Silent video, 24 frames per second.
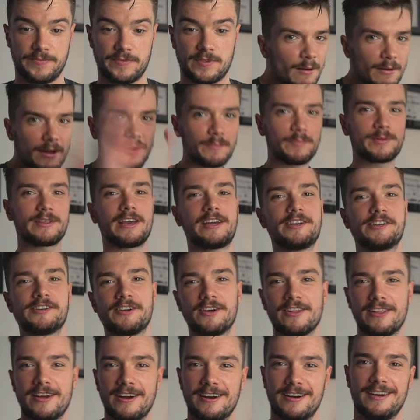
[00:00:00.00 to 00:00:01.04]
I'm gonna pretend you're
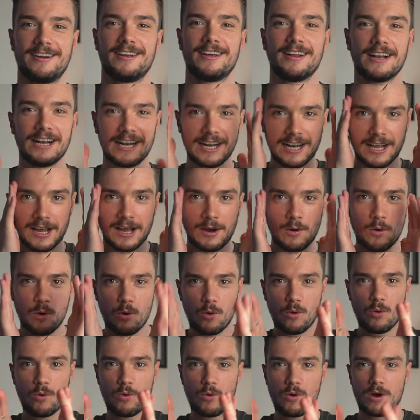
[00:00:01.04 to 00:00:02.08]
not there.
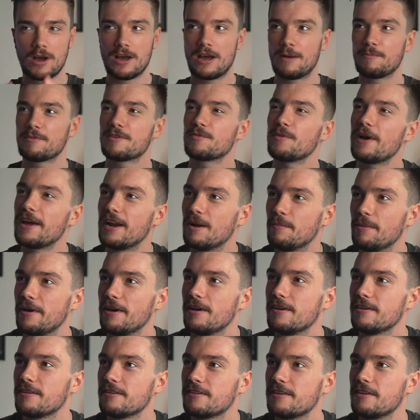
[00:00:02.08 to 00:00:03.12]
I'm sweating a
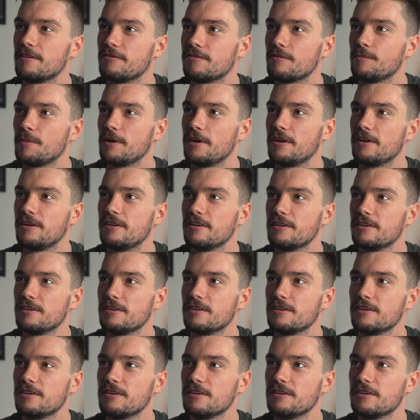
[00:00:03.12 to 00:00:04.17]
bit still from my
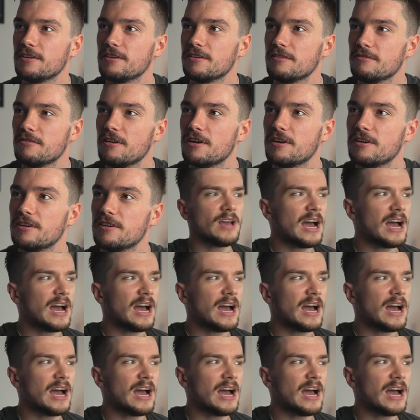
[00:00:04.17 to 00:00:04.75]
run.